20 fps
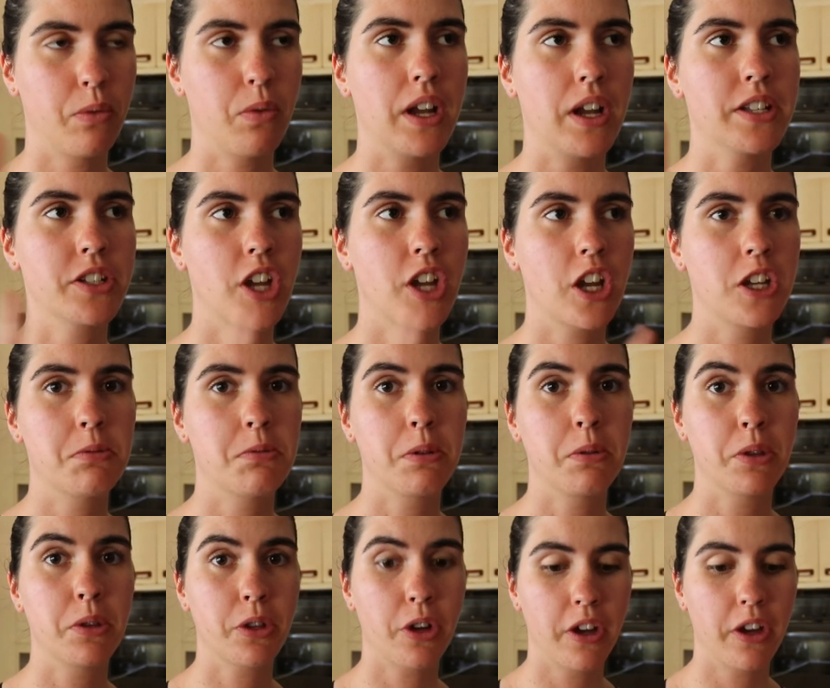One's going to
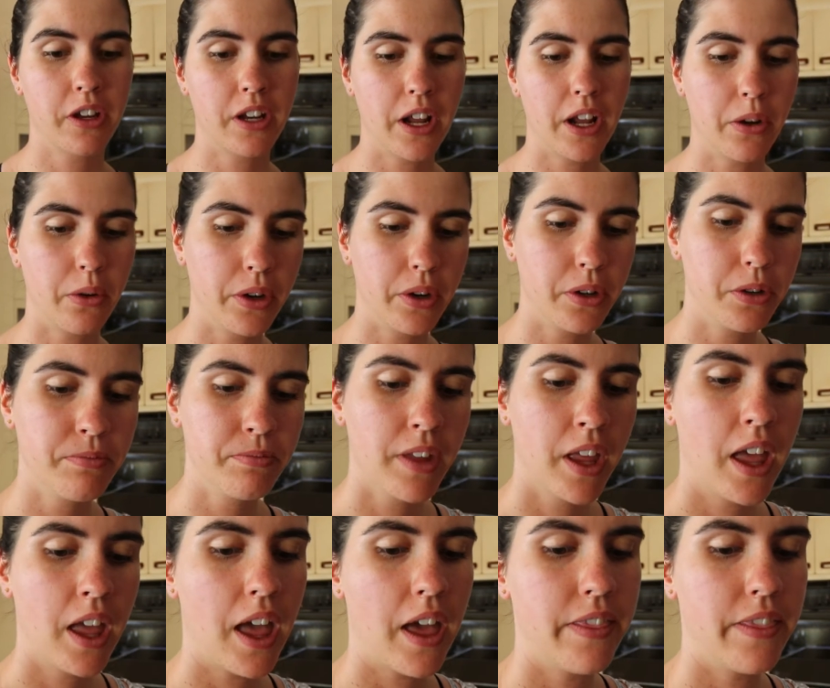be with coconut oil
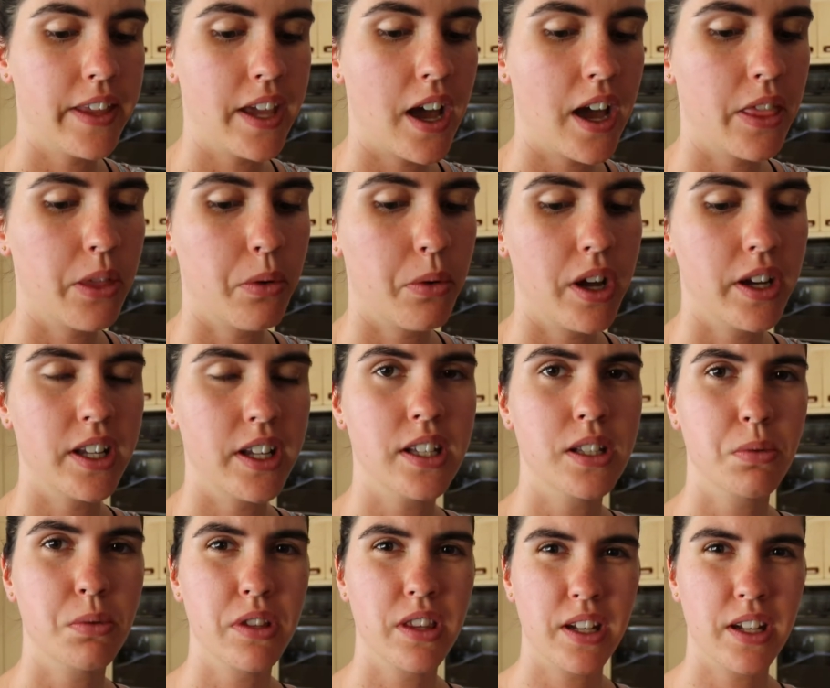and the other one
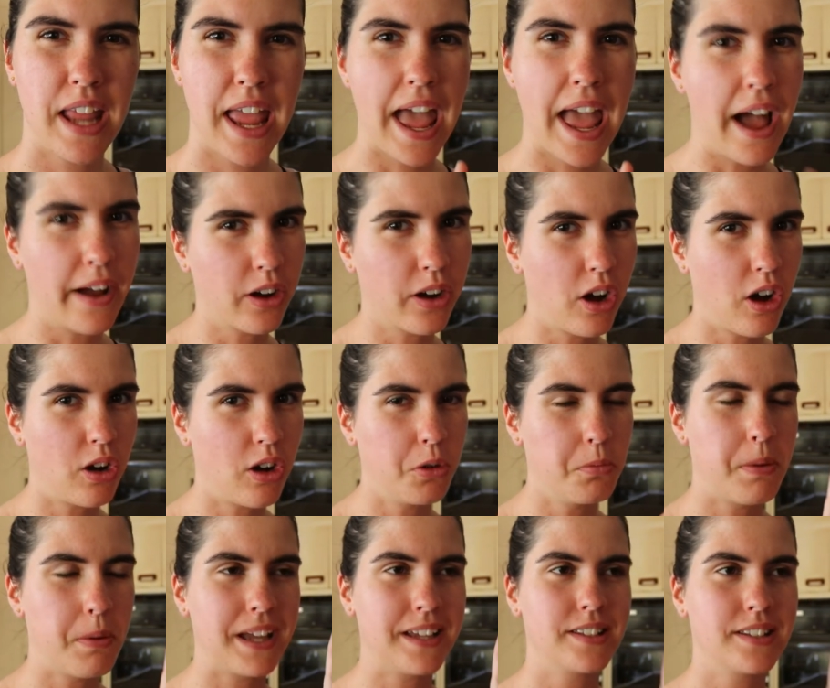is with an alcohol
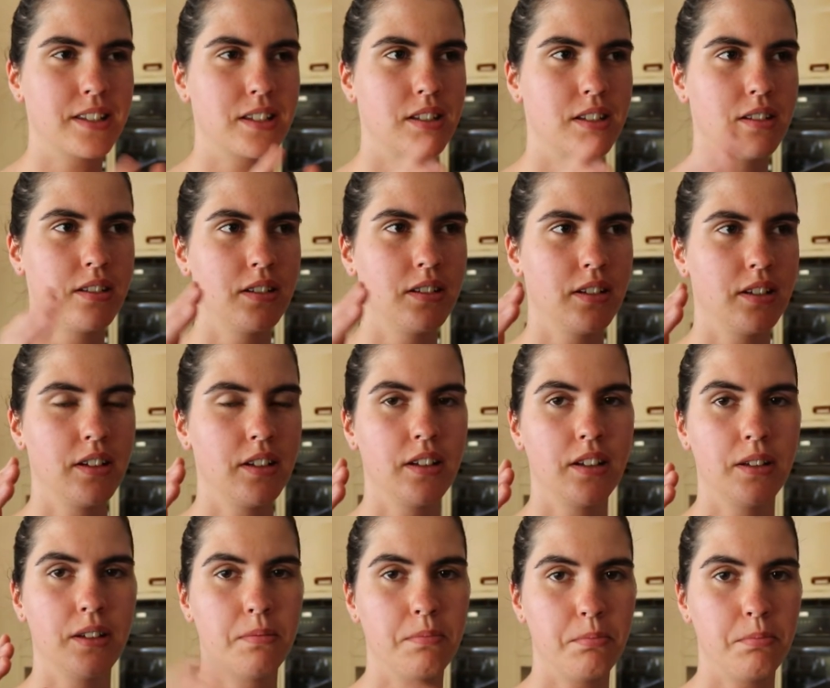based
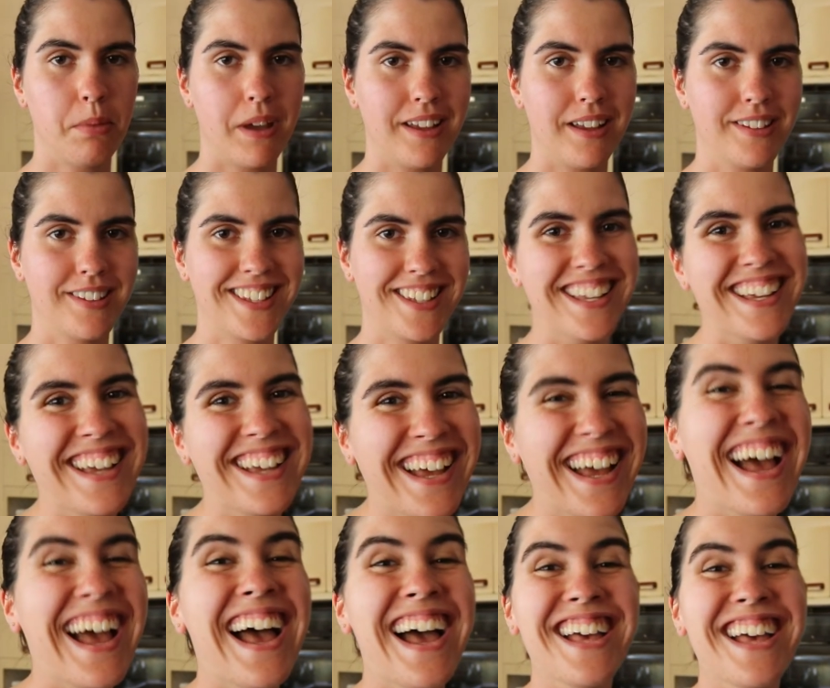base.
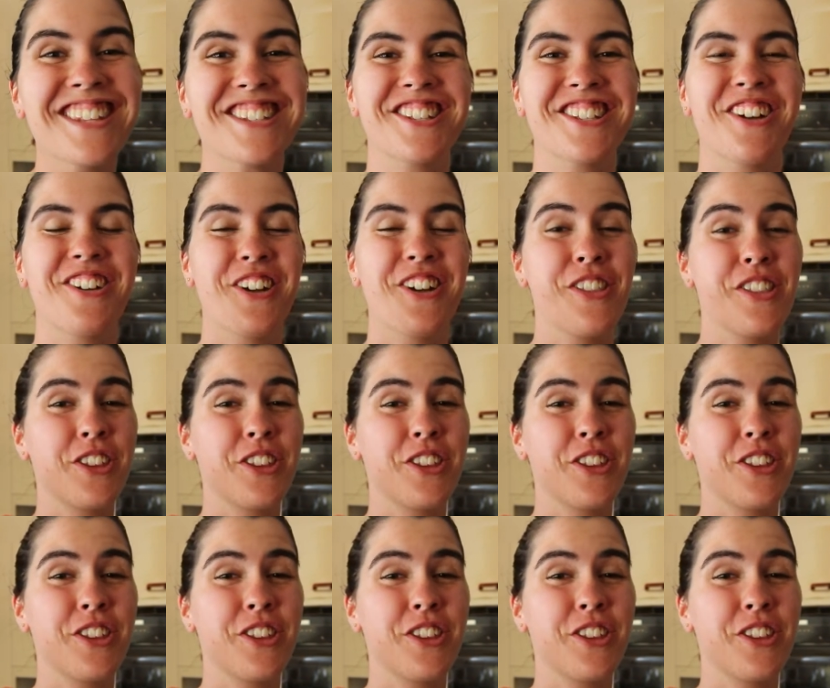So